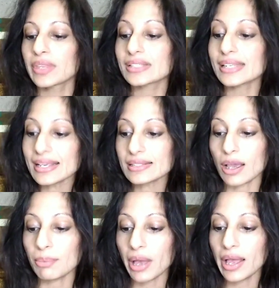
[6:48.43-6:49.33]
So next
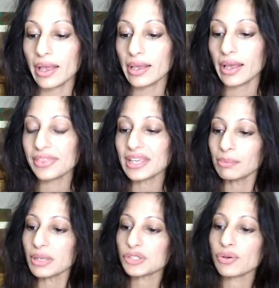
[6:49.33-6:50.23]
up, uh, I
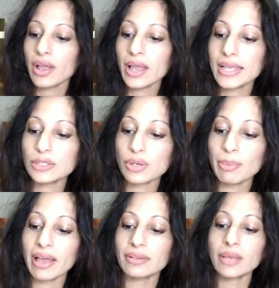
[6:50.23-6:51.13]
think I'm going to try talk
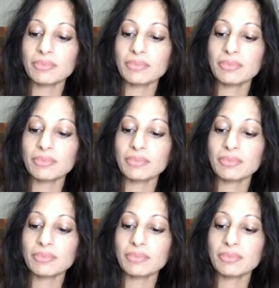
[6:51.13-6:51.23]
about,